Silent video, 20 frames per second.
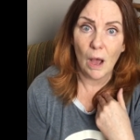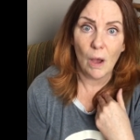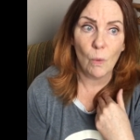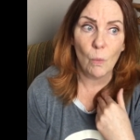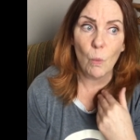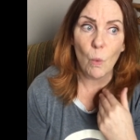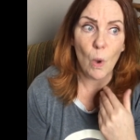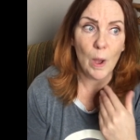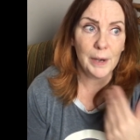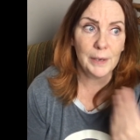
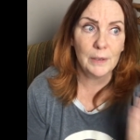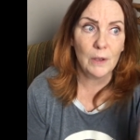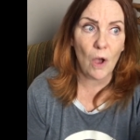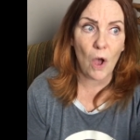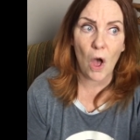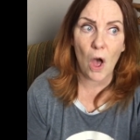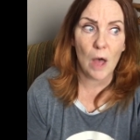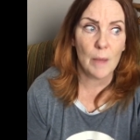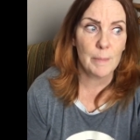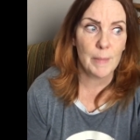one
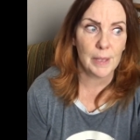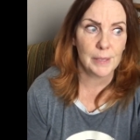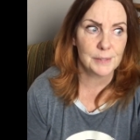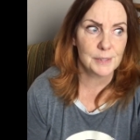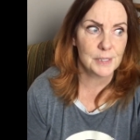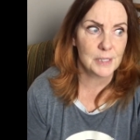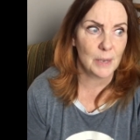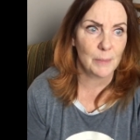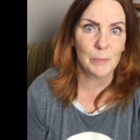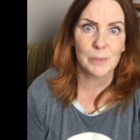comment
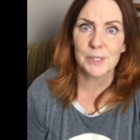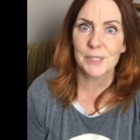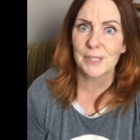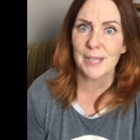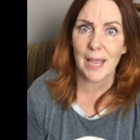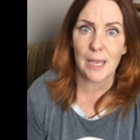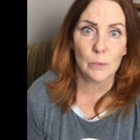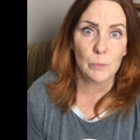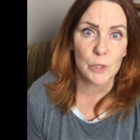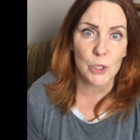someone
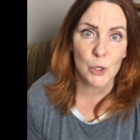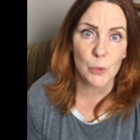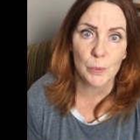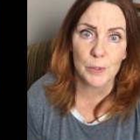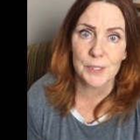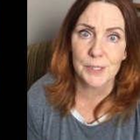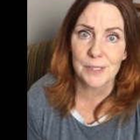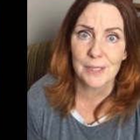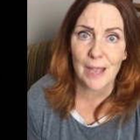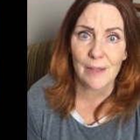said when you
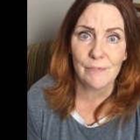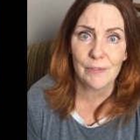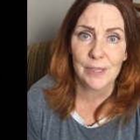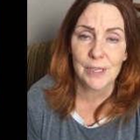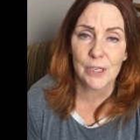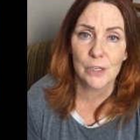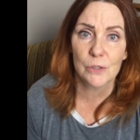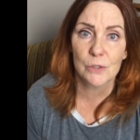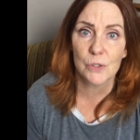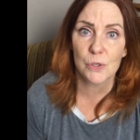were seven
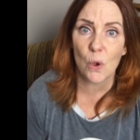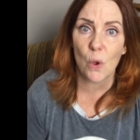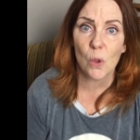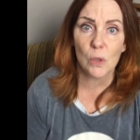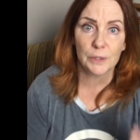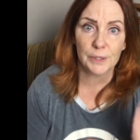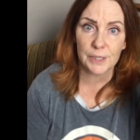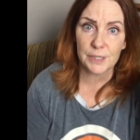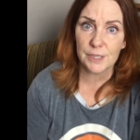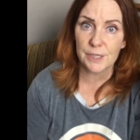years
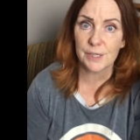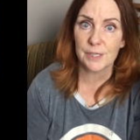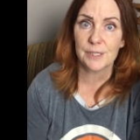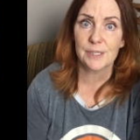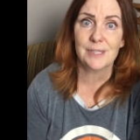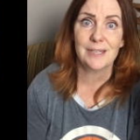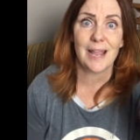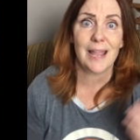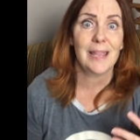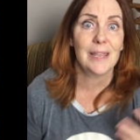old and to
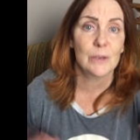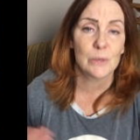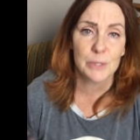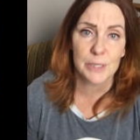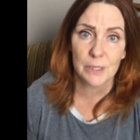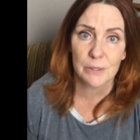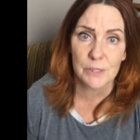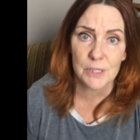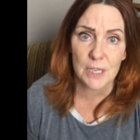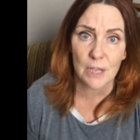this day you're
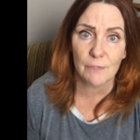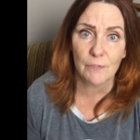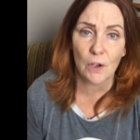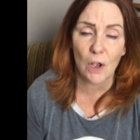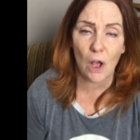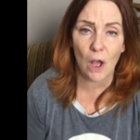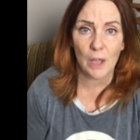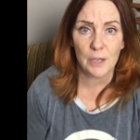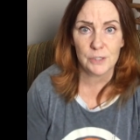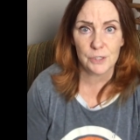still
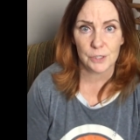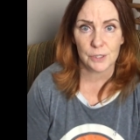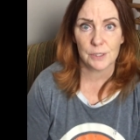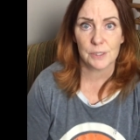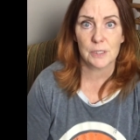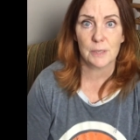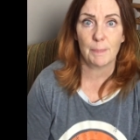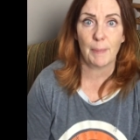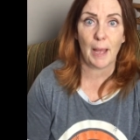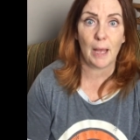
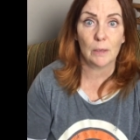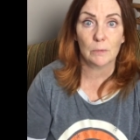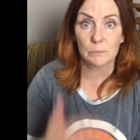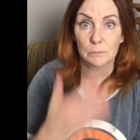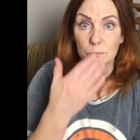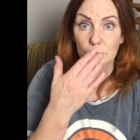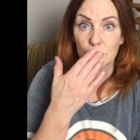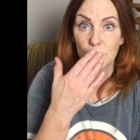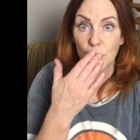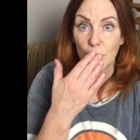self-conscious about
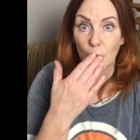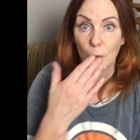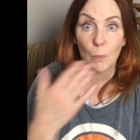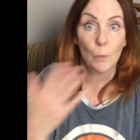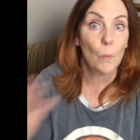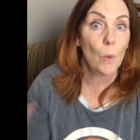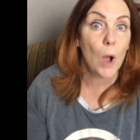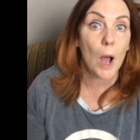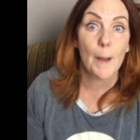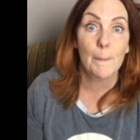you
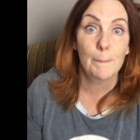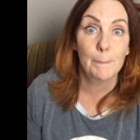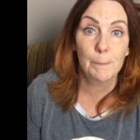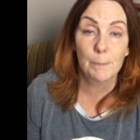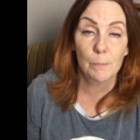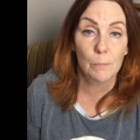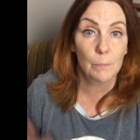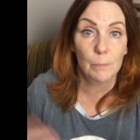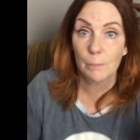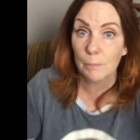know a,
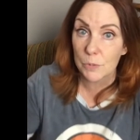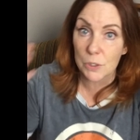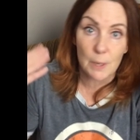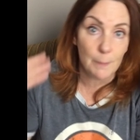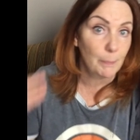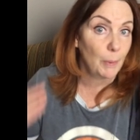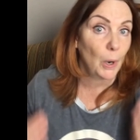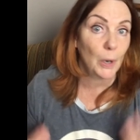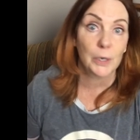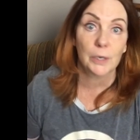
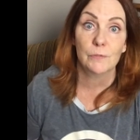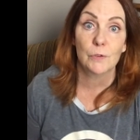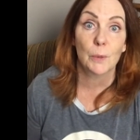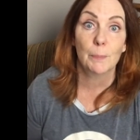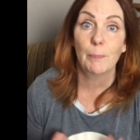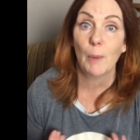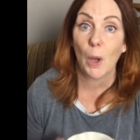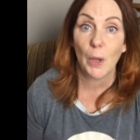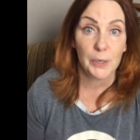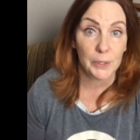some part of your
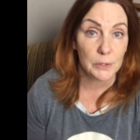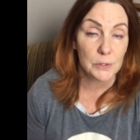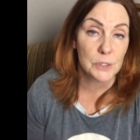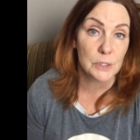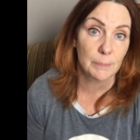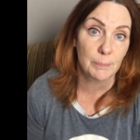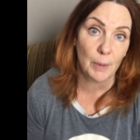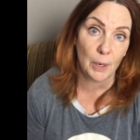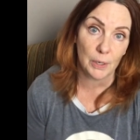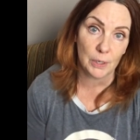body or
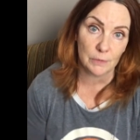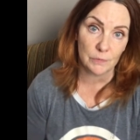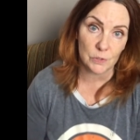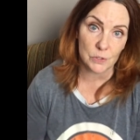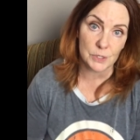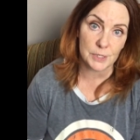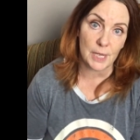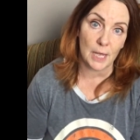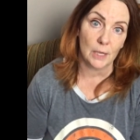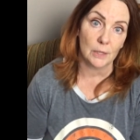some part of
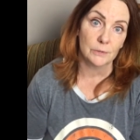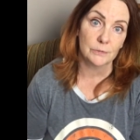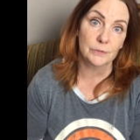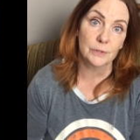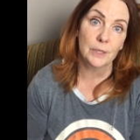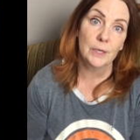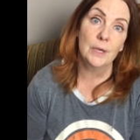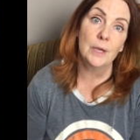yourself.